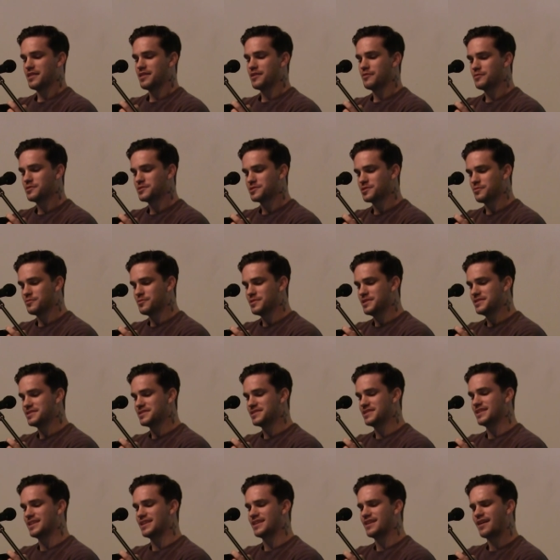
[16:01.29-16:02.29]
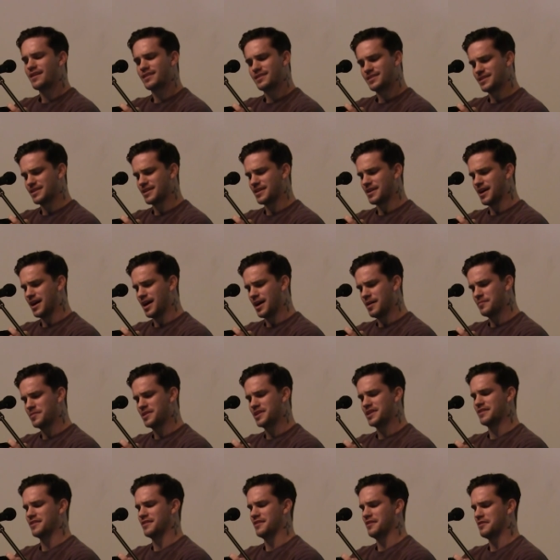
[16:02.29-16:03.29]
There was a reason he got into
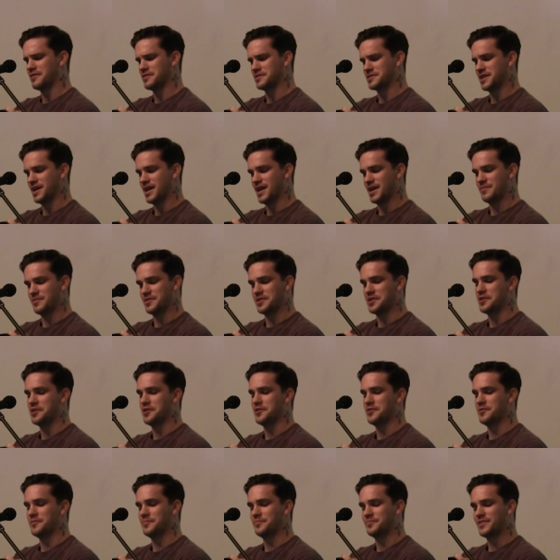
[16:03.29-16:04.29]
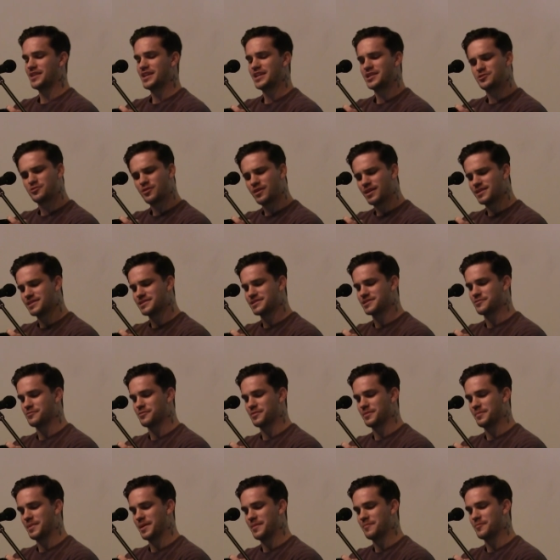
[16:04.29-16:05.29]
comedy a long time ago. He tries to
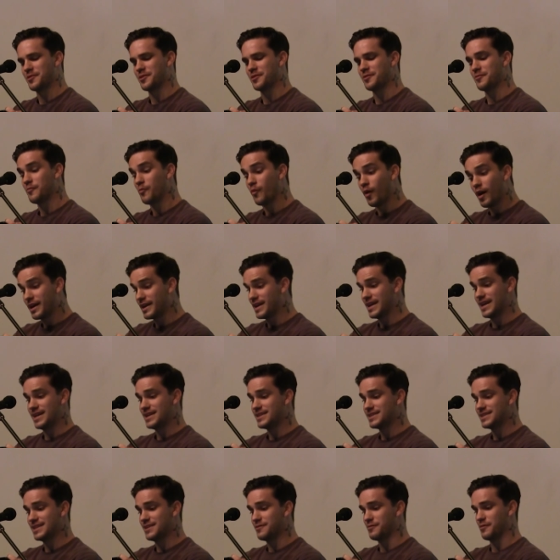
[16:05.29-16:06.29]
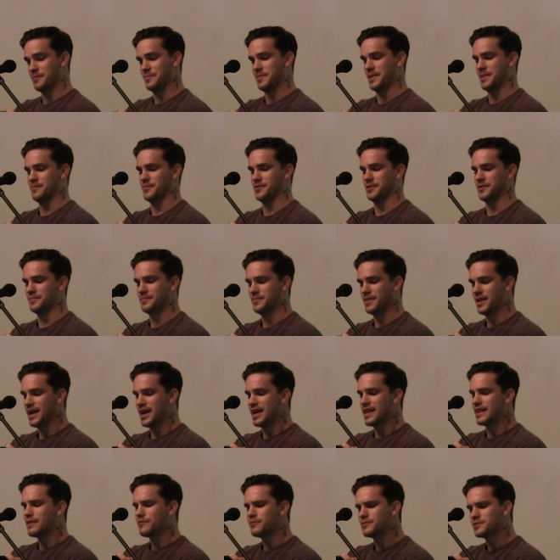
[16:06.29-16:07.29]
remember. Why can't he remember?
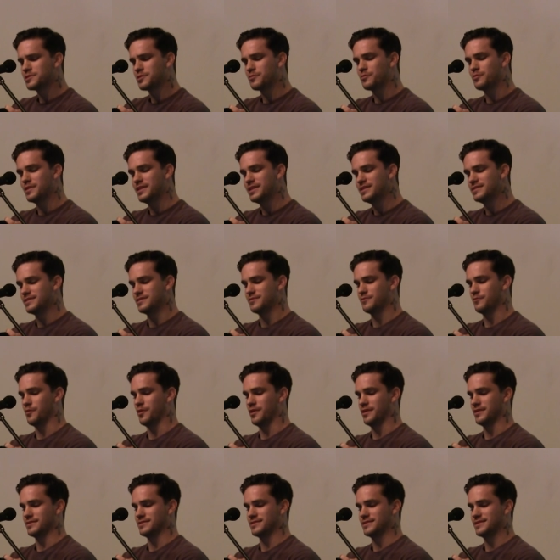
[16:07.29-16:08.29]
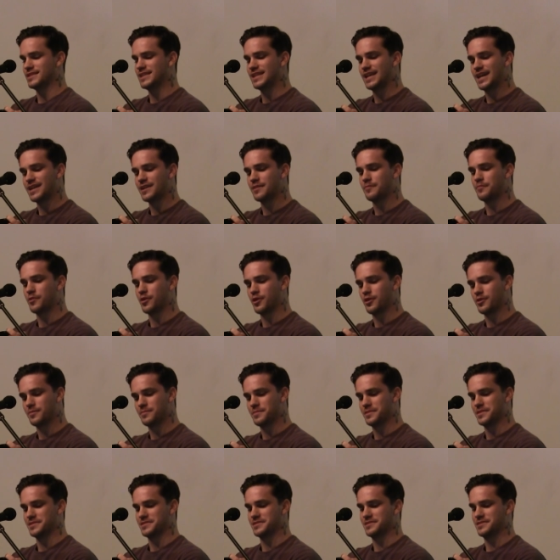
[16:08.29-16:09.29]
There was a reason once. He had a
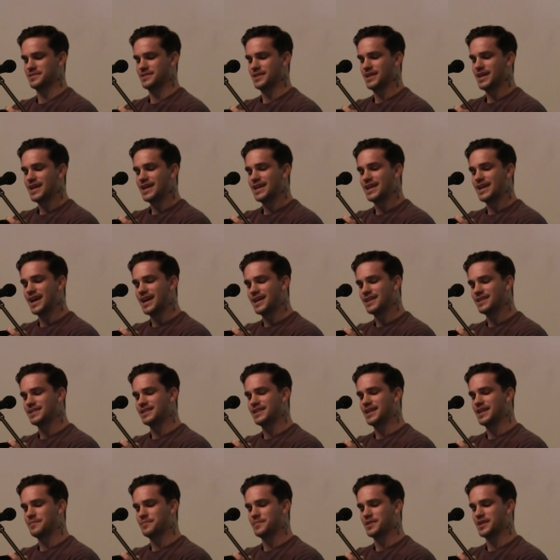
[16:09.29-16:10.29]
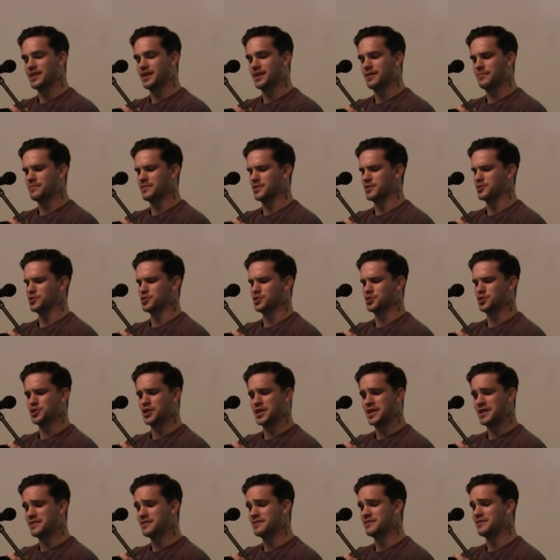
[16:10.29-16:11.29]
purpose. He hadn't yet become this
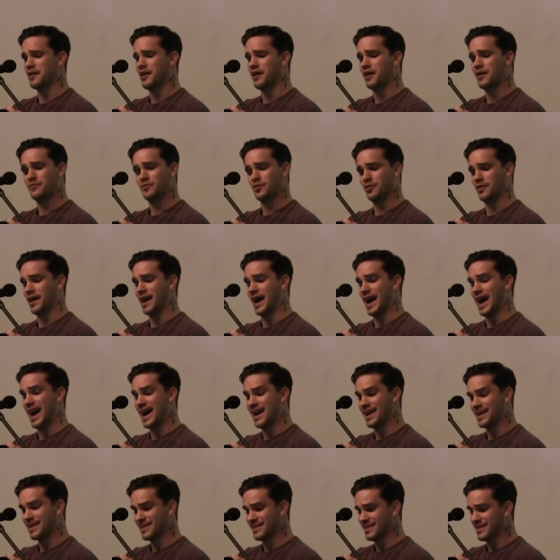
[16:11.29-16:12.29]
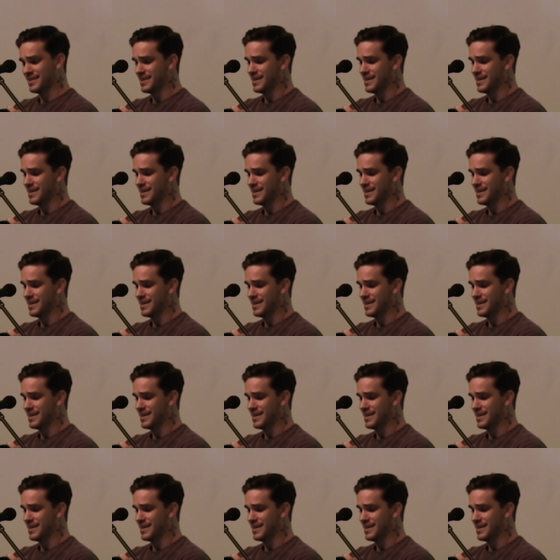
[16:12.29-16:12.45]
jaded, awful hack.